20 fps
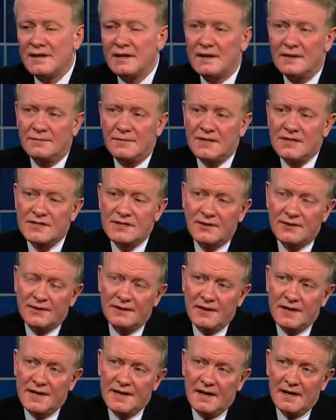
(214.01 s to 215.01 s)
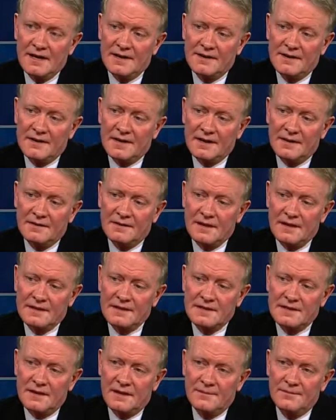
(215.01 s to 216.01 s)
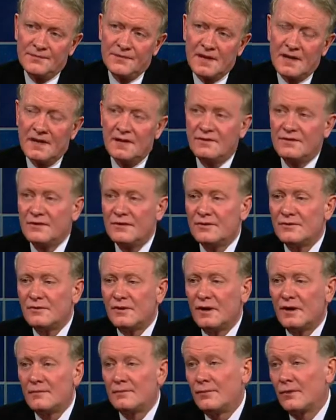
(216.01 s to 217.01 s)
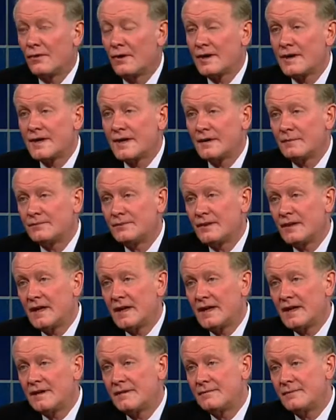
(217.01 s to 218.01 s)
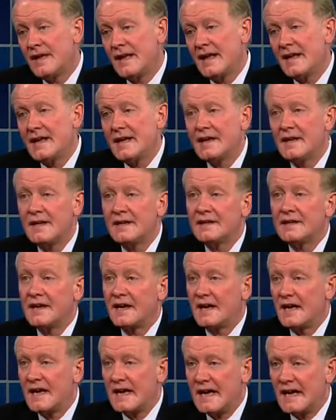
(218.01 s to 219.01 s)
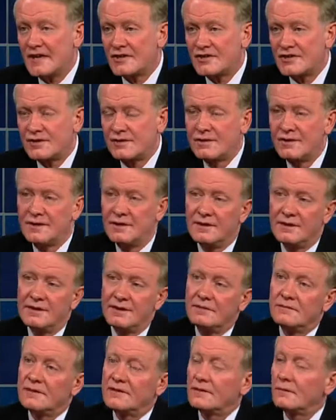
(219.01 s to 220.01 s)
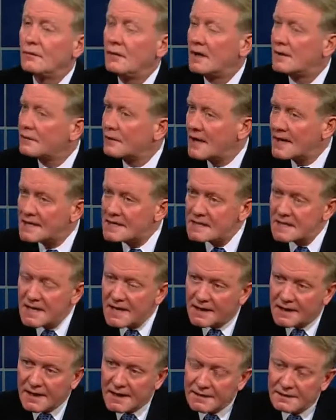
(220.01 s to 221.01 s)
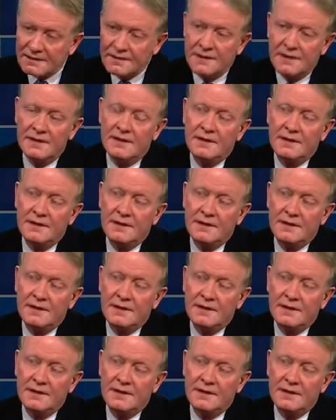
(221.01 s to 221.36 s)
but certainly I think that if you are boarding a plane, paying in cash with a one-way ticket